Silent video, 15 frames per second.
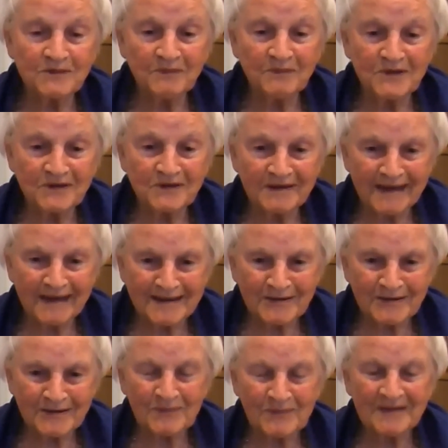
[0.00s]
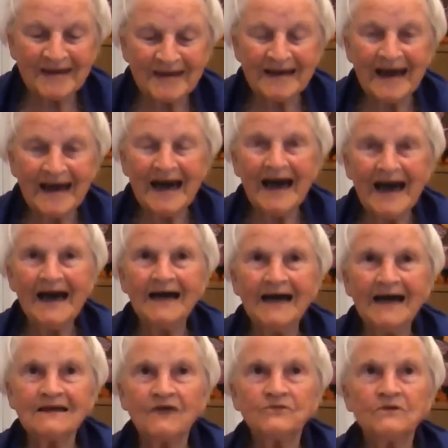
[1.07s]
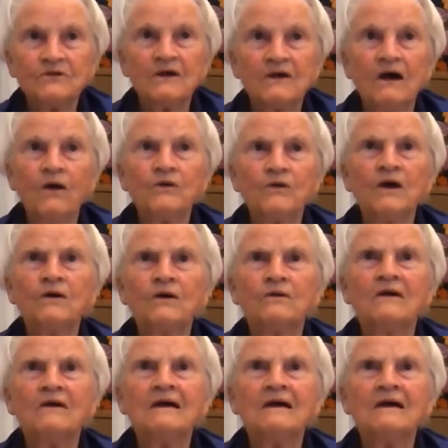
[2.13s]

person next to me, and I thought, oh no,